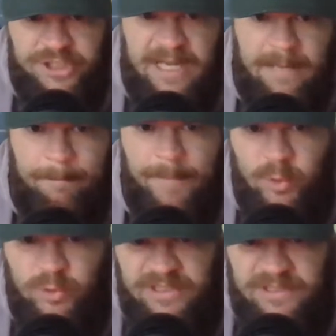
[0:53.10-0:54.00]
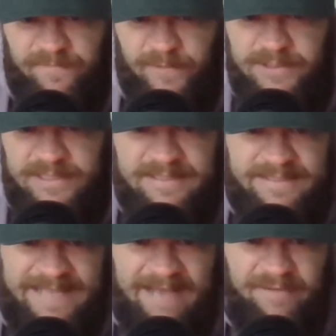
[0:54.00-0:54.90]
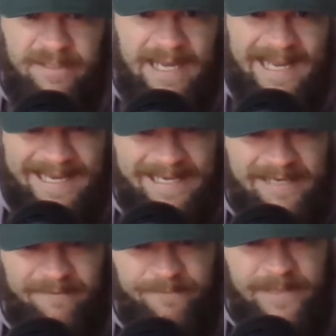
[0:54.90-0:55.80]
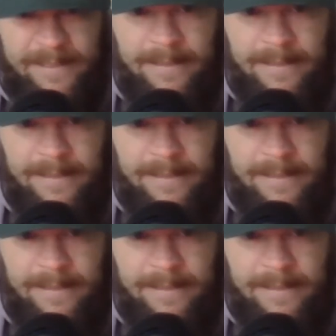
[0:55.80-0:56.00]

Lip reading: Kambosas versus Devin Haney fight